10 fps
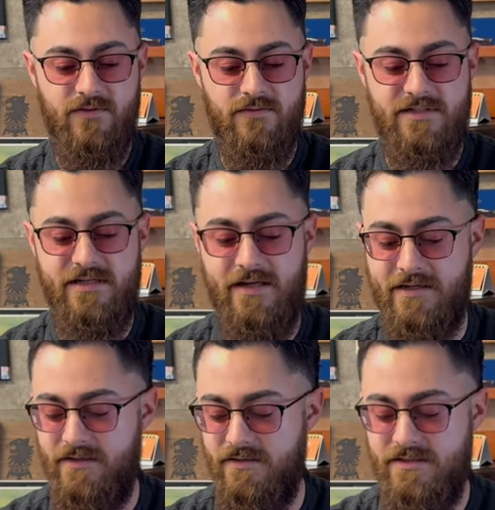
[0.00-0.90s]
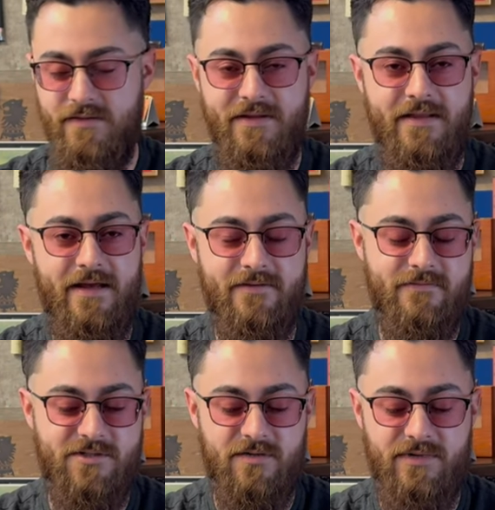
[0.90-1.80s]
We'll see how that goes. I mean, that
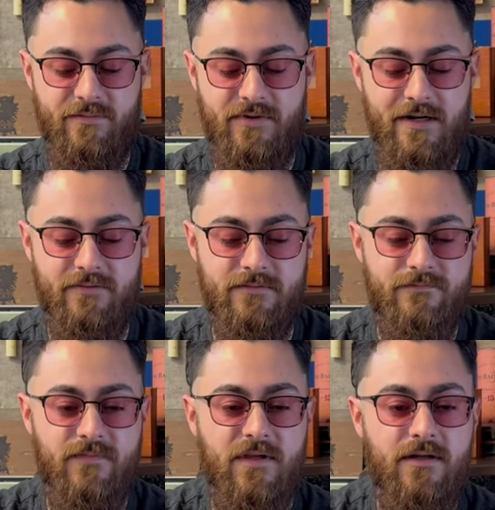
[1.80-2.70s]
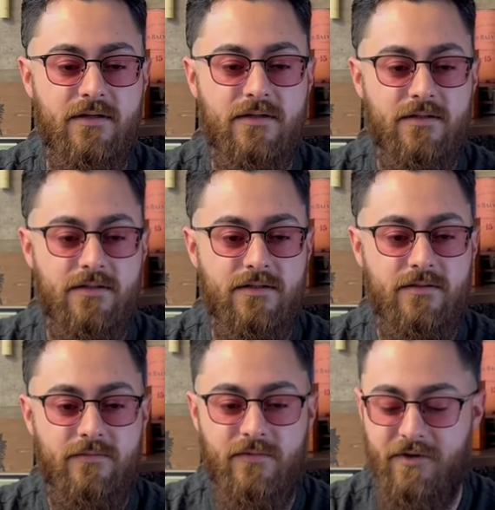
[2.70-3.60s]
shouldn't be a problem
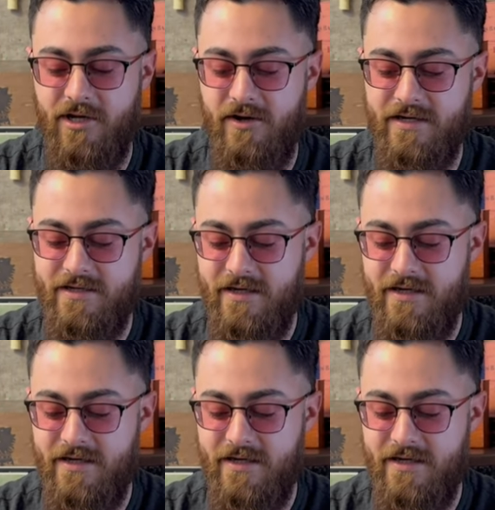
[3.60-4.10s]
we're going to go ahead and